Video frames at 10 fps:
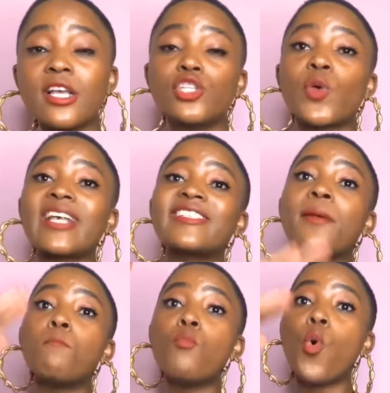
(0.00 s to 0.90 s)
So I say
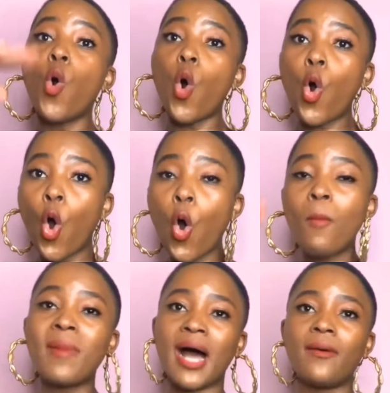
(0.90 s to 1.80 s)

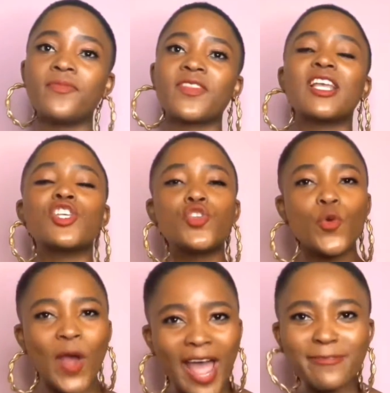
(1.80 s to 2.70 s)
mukoma. You
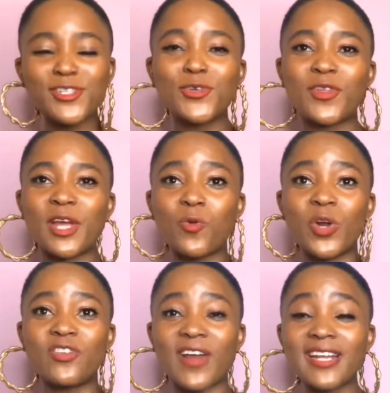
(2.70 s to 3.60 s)
have to know that word,
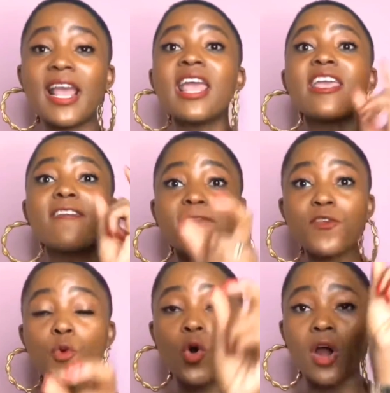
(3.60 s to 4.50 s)
right? If
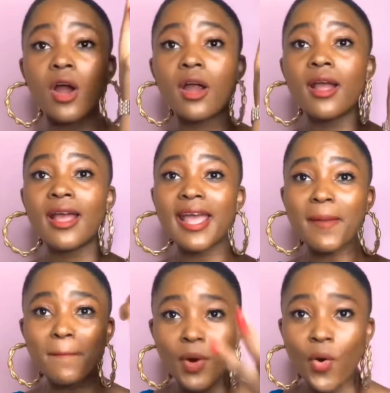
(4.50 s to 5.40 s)
you are a
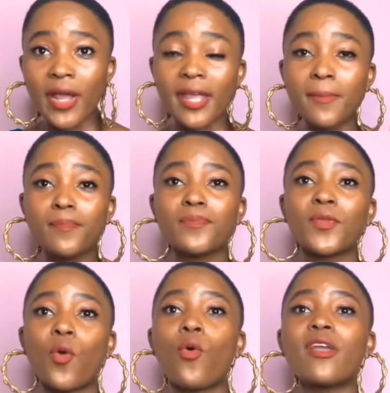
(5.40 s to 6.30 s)
boy
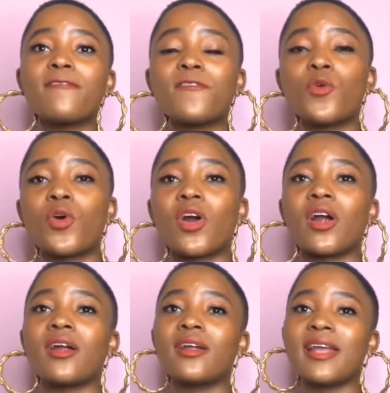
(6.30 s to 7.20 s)
or if you are
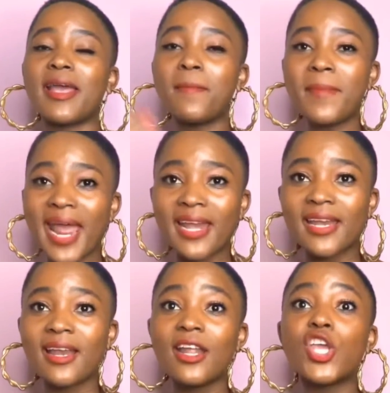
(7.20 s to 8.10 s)
a man,
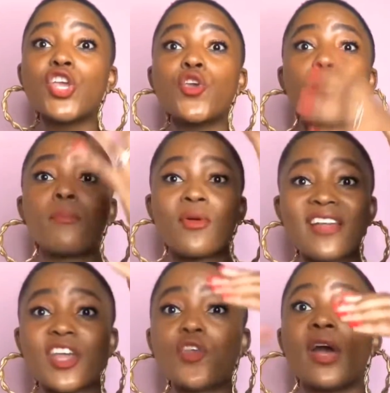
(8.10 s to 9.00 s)
your brother,
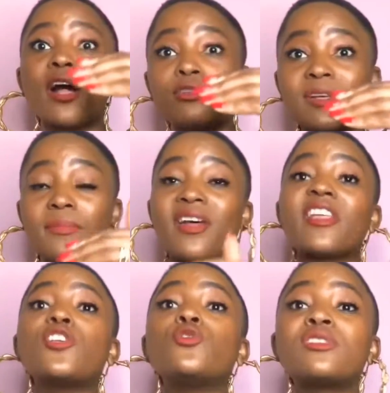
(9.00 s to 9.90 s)
your elder brother,
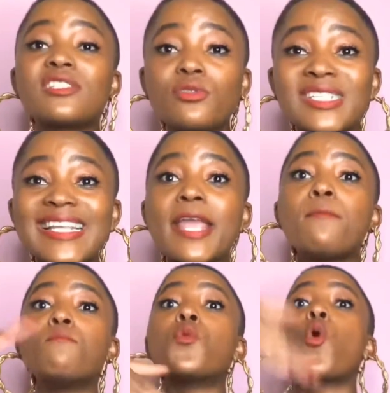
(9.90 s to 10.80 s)
you still say
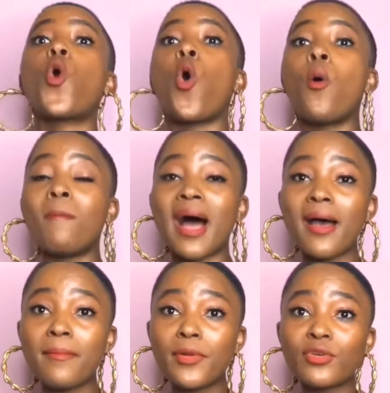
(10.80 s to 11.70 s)
mukoma
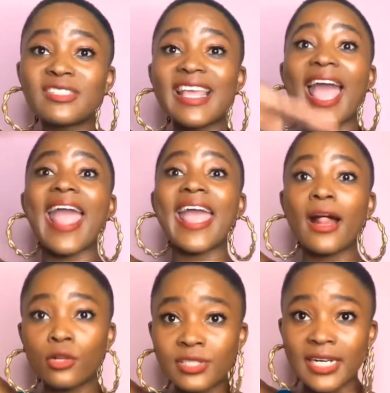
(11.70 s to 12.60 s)
because they are
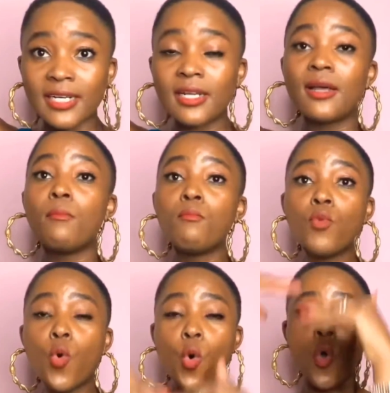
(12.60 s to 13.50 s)
elder.
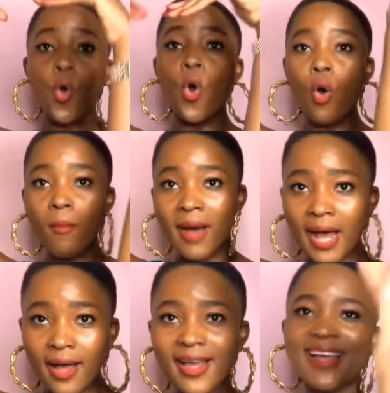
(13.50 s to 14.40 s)
Mukoma.
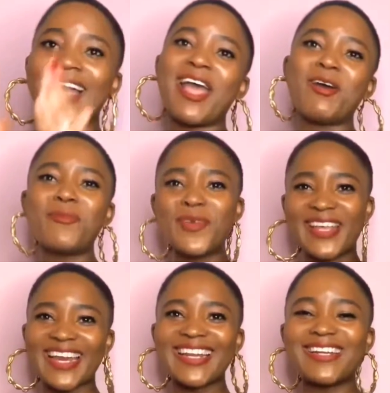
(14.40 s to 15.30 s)
I hope you get
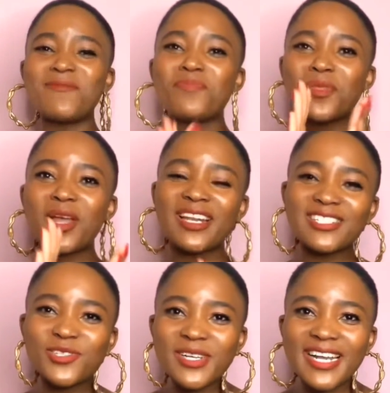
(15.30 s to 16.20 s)
it. Let's
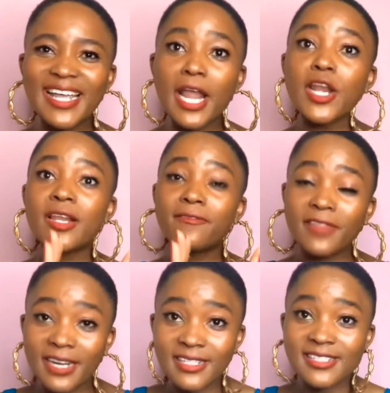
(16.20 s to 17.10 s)
do it again for the
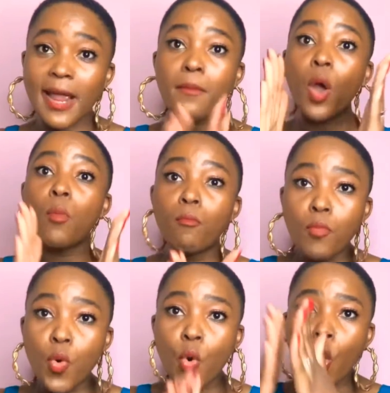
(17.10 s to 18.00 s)
last time.
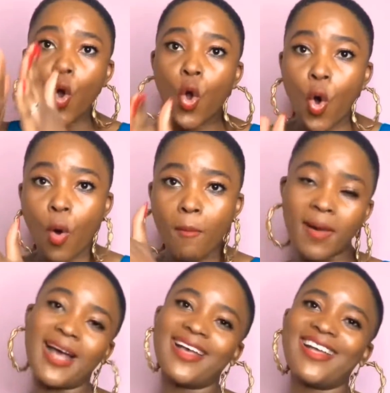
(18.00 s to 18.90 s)
Mukoma.
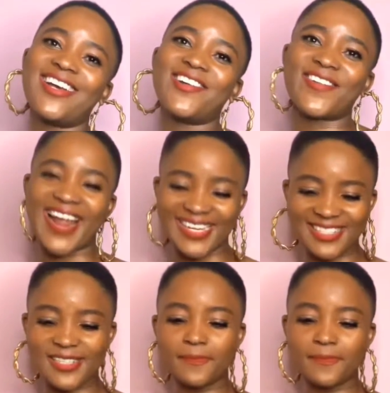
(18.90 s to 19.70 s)
Right.